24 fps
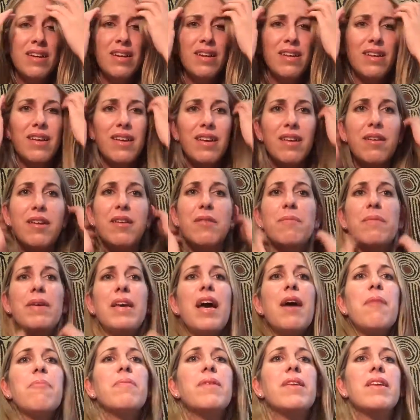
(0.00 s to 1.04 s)
and it can be
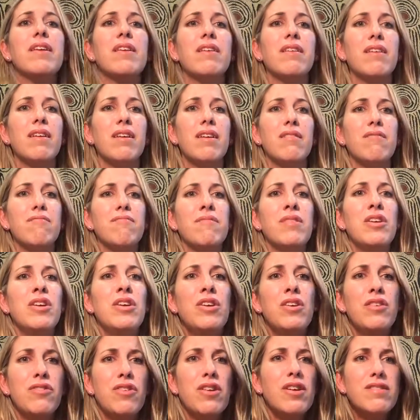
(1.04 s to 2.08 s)
happening in
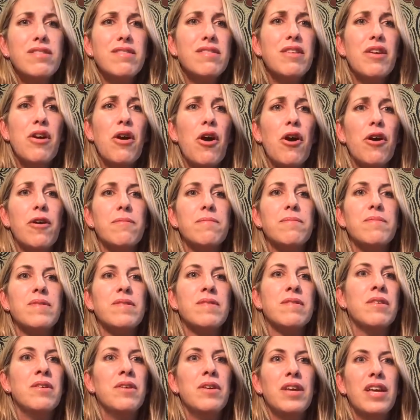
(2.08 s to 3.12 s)
nursing homes.